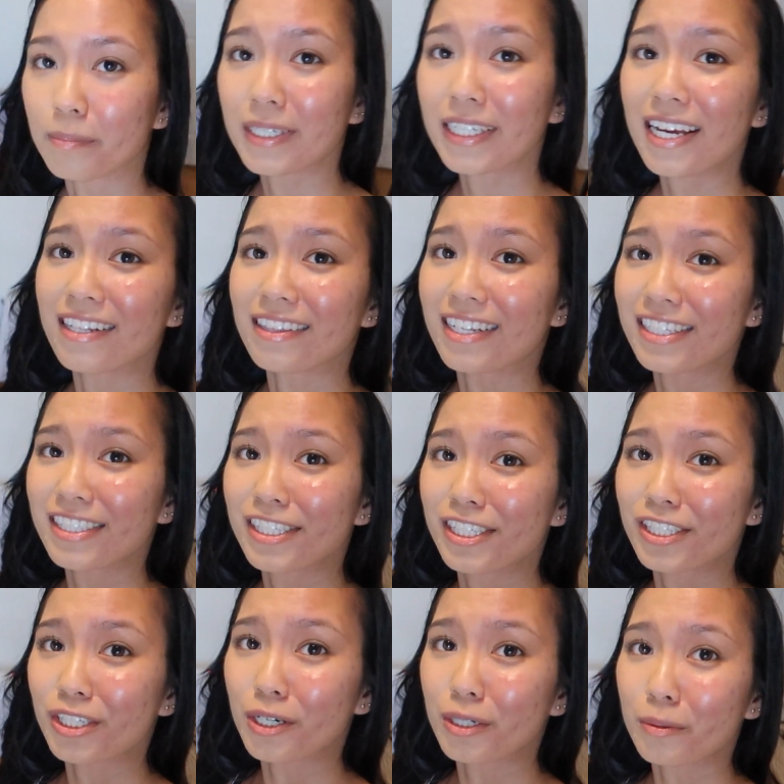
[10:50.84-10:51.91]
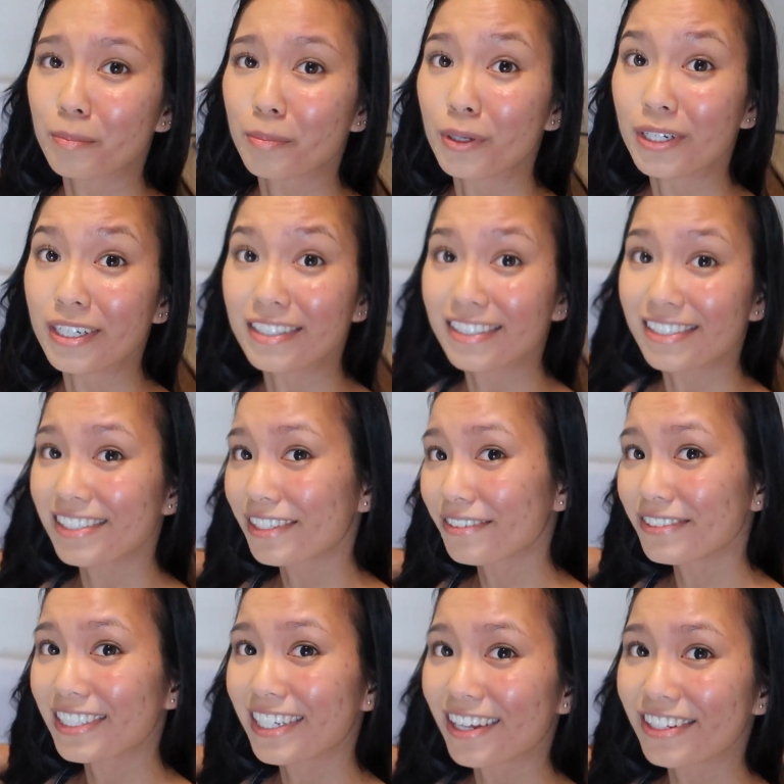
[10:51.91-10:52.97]
But yeah, let's start putting this
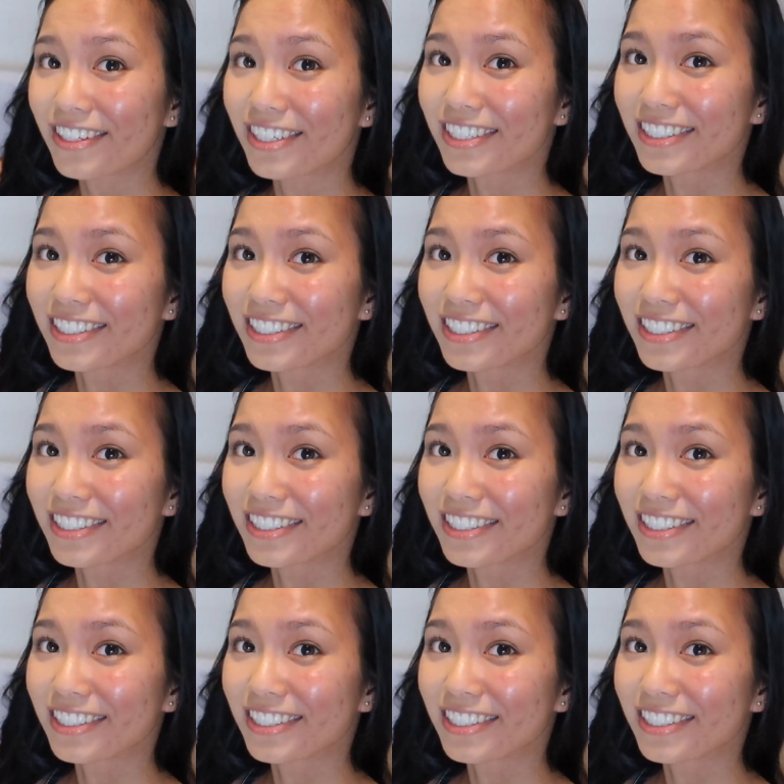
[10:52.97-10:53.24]
stuff together.